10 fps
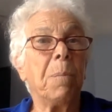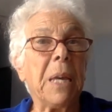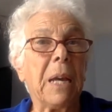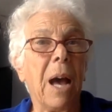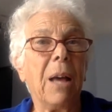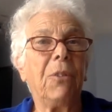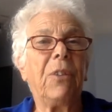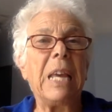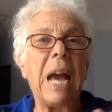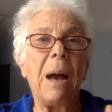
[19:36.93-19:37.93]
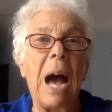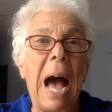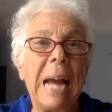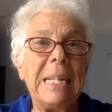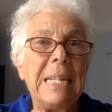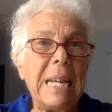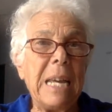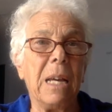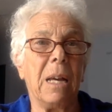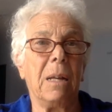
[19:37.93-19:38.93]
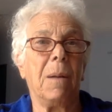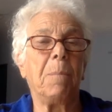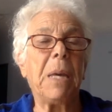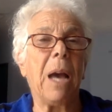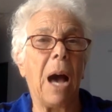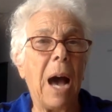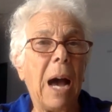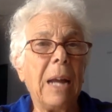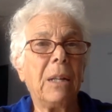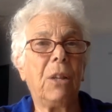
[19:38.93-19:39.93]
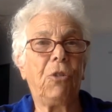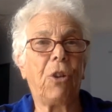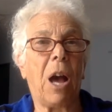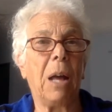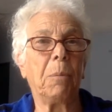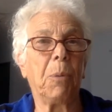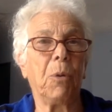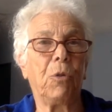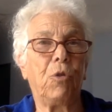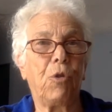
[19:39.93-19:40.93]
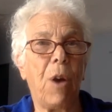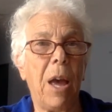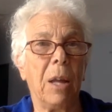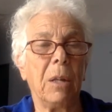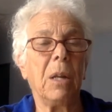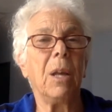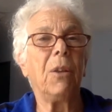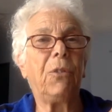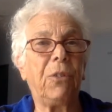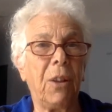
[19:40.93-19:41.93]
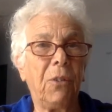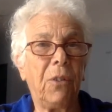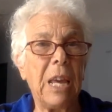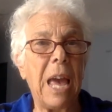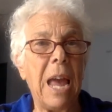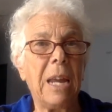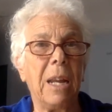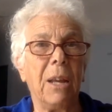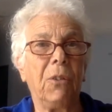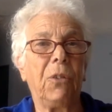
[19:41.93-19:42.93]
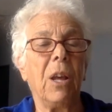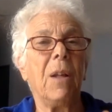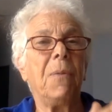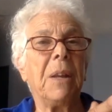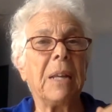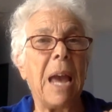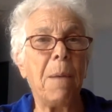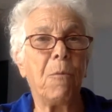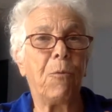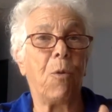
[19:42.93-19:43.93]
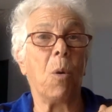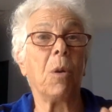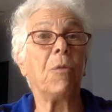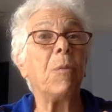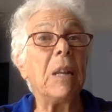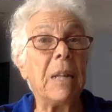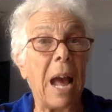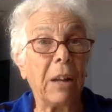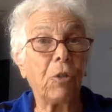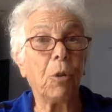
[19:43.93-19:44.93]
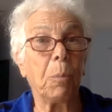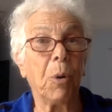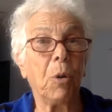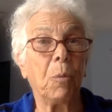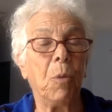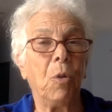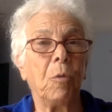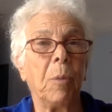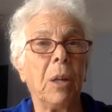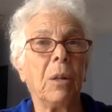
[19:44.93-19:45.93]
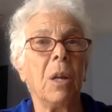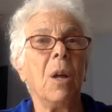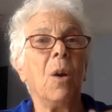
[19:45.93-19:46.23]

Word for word: because the idea behind the childbirth trend since the 80s that came forward from the natural birth movement